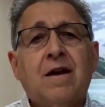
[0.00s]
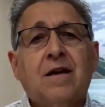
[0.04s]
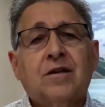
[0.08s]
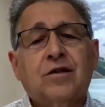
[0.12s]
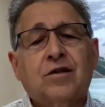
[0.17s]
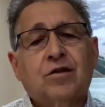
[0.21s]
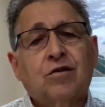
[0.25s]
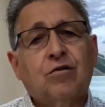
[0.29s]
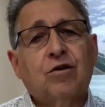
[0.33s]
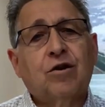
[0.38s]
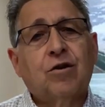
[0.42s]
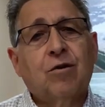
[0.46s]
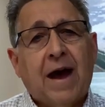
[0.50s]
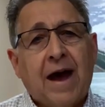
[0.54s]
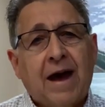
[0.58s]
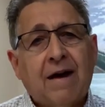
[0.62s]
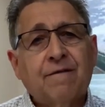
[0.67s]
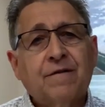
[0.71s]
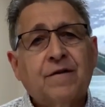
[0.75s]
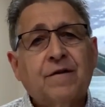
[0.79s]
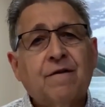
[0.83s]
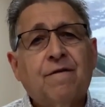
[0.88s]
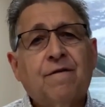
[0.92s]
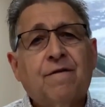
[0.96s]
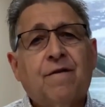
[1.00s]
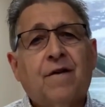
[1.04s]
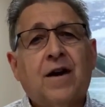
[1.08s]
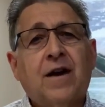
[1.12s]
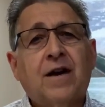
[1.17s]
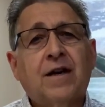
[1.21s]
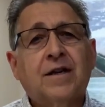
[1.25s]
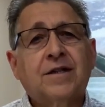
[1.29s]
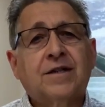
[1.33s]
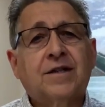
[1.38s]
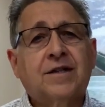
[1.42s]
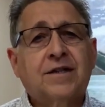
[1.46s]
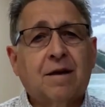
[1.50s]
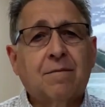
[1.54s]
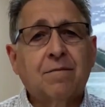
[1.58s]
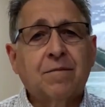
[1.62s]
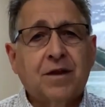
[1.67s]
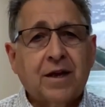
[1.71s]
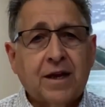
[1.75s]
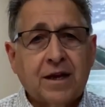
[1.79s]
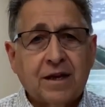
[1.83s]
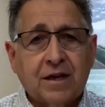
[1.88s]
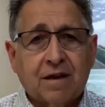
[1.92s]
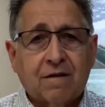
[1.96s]
So you have to find
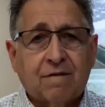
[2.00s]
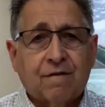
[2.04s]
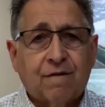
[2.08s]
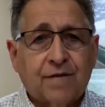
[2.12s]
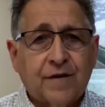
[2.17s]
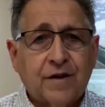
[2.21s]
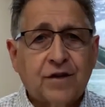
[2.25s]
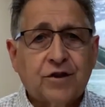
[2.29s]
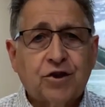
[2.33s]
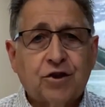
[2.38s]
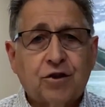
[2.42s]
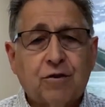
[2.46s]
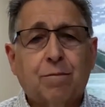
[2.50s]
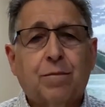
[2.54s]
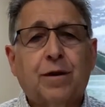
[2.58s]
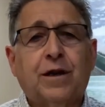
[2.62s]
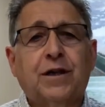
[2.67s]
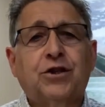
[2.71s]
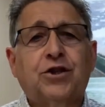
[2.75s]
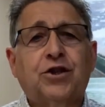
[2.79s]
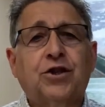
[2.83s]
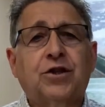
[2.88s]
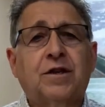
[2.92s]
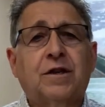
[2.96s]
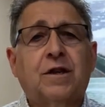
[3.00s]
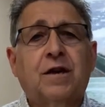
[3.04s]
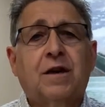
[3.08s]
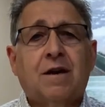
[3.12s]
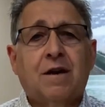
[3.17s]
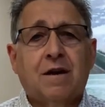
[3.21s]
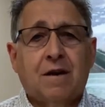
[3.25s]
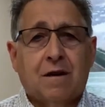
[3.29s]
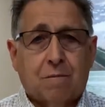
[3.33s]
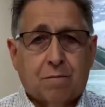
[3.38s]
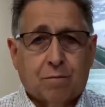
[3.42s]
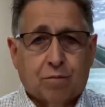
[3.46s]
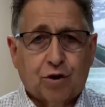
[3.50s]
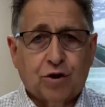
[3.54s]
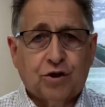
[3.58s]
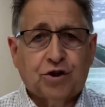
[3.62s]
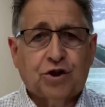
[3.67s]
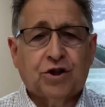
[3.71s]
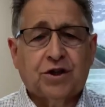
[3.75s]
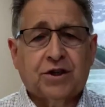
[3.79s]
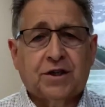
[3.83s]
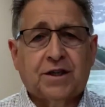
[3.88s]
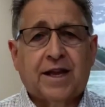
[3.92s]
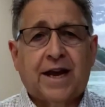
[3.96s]
something that fits your budget,
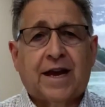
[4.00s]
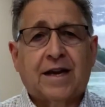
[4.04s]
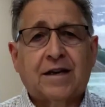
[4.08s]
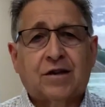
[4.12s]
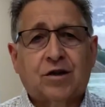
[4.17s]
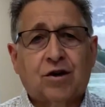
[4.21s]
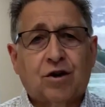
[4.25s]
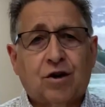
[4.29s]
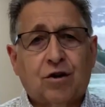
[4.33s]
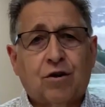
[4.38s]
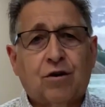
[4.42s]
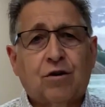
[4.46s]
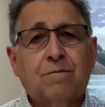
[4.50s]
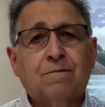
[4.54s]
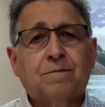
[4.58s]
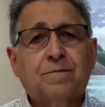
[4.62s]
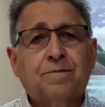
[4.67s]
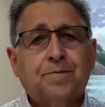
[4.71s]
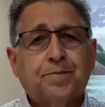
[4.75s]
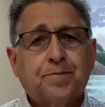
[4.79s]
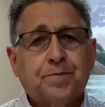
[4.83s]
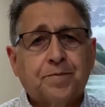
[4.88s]
purchase that term,